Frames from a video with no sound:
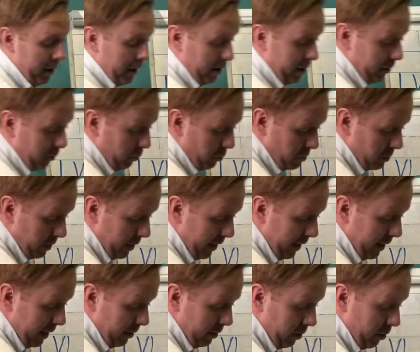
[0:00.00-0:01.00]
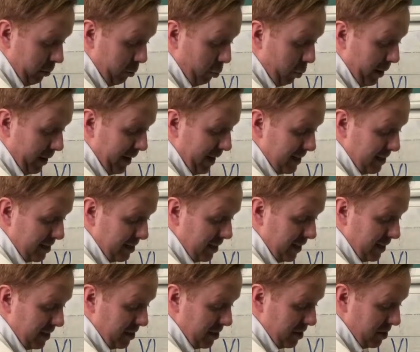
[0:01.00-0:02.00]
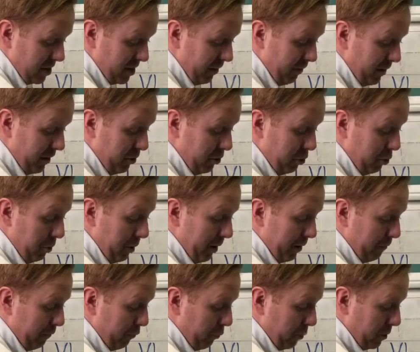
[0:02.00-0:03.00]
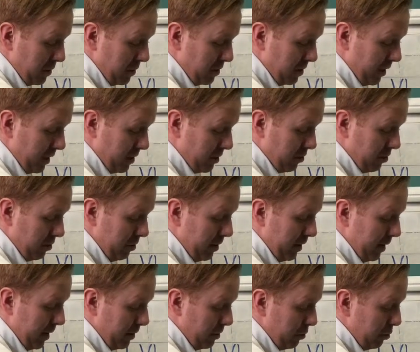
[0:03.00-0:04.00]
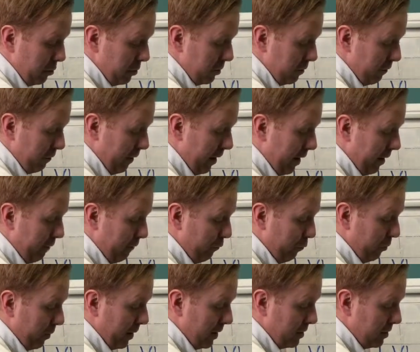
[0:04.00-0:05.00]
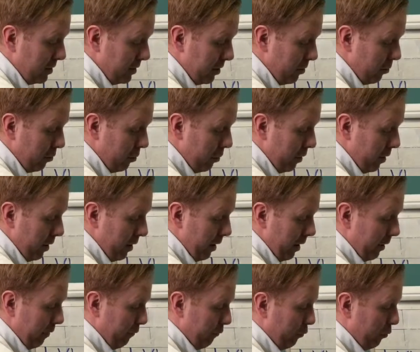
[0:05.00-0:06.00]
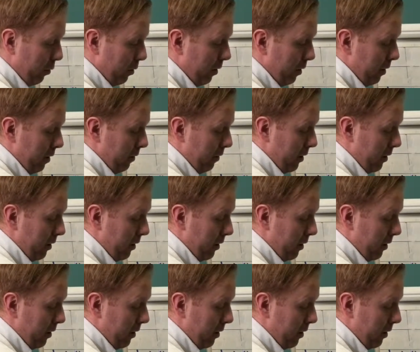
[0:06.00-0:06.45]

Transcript: it goes 8, 1 add 6 is 7, 2 add 4 is 6, 3 add 2 is 5, 4 add 0 is 4,